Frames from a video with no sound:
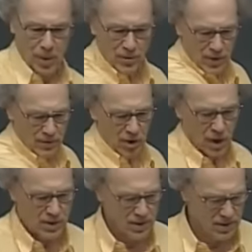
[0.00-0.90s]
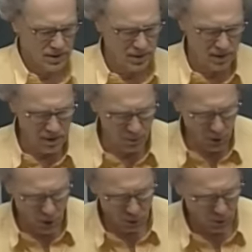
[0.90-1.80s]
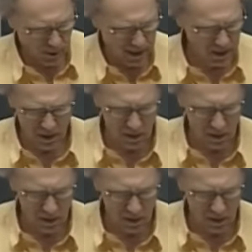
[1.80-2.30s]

Positive charge will go to a